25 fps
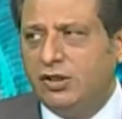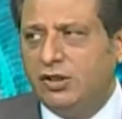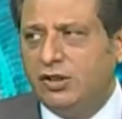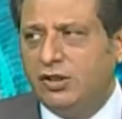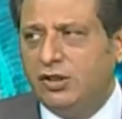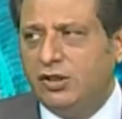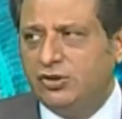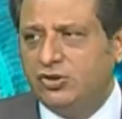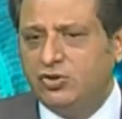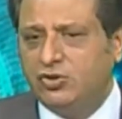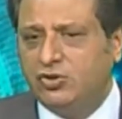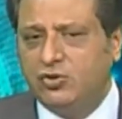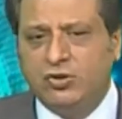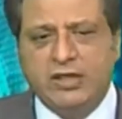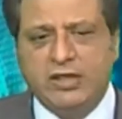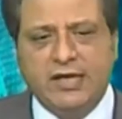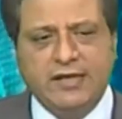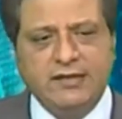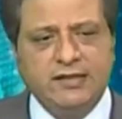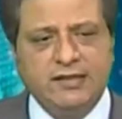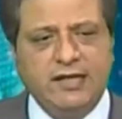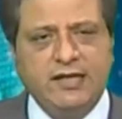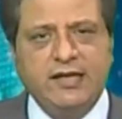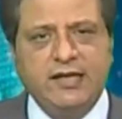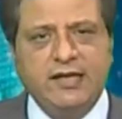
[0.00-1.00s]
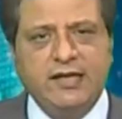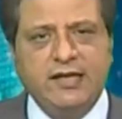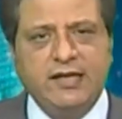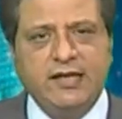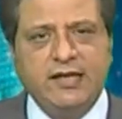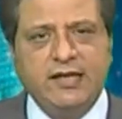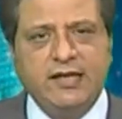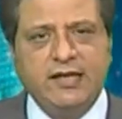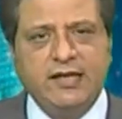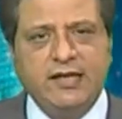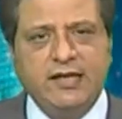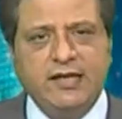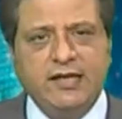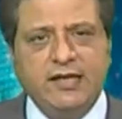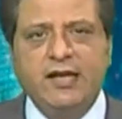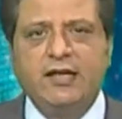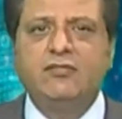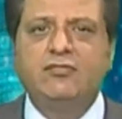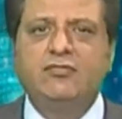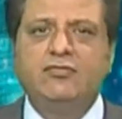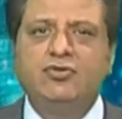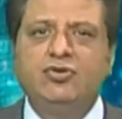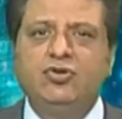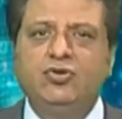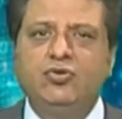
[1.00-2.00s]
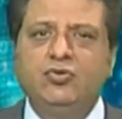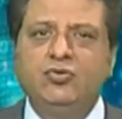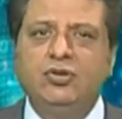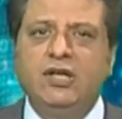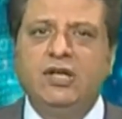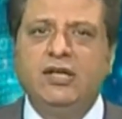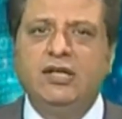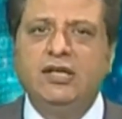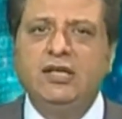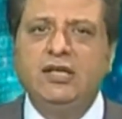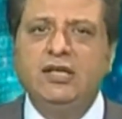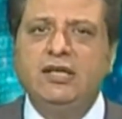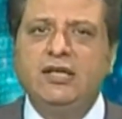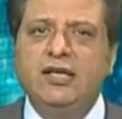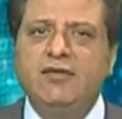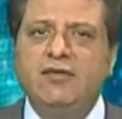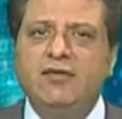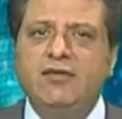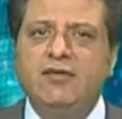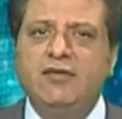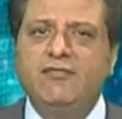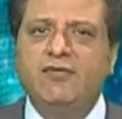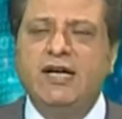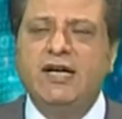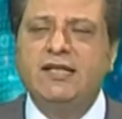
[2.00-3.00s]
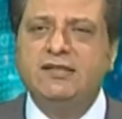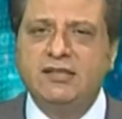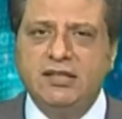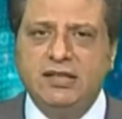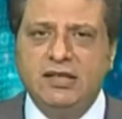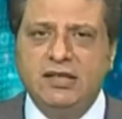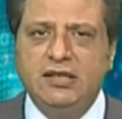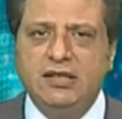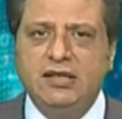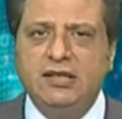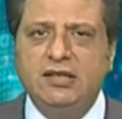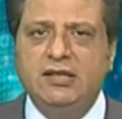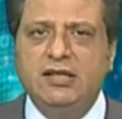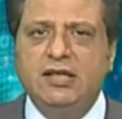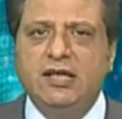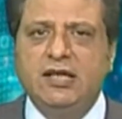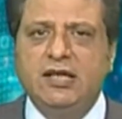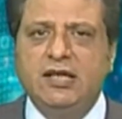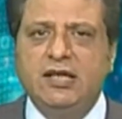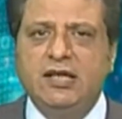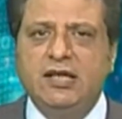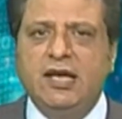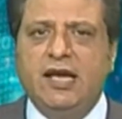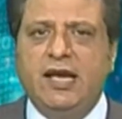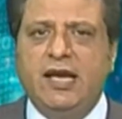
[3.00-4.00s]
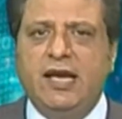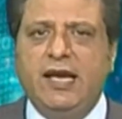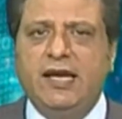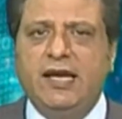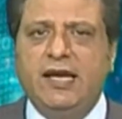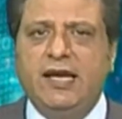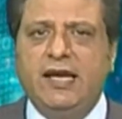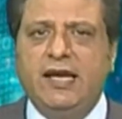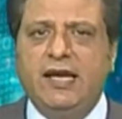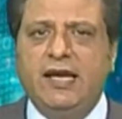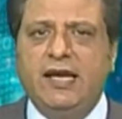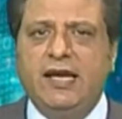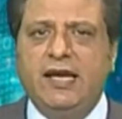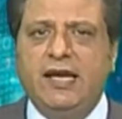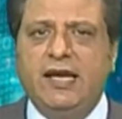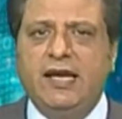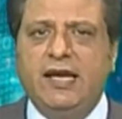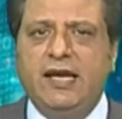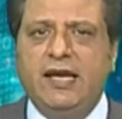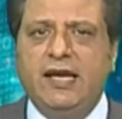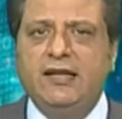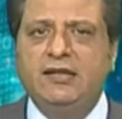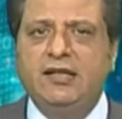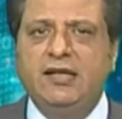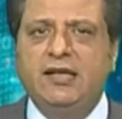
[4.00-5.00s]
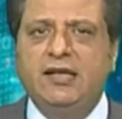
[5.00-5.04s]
so that they can do the EKYC and they can